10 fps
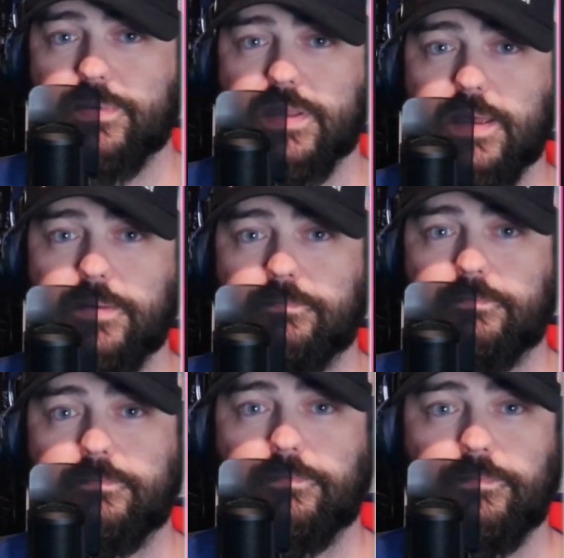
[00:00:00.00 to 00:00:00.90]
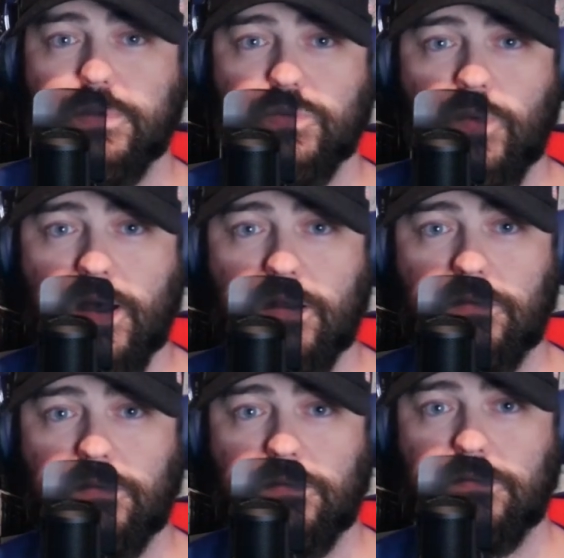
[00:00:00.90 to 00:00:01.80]
to him as well.
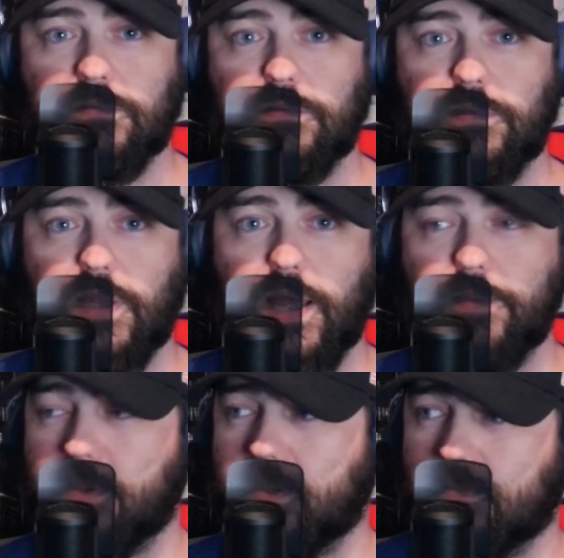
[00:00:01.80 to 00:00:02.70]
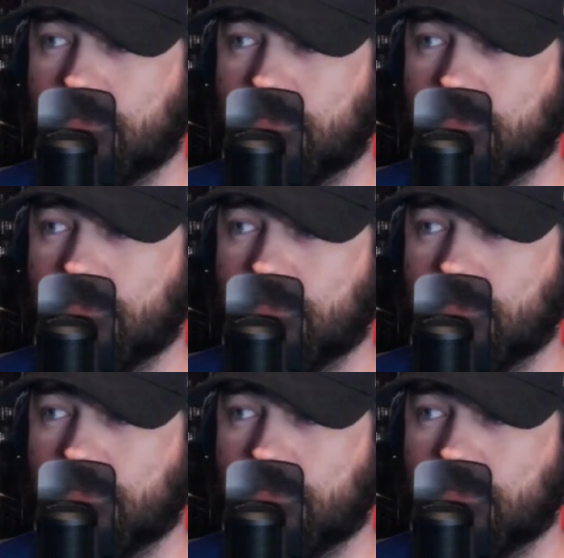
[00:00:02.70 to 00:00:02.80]
I mean,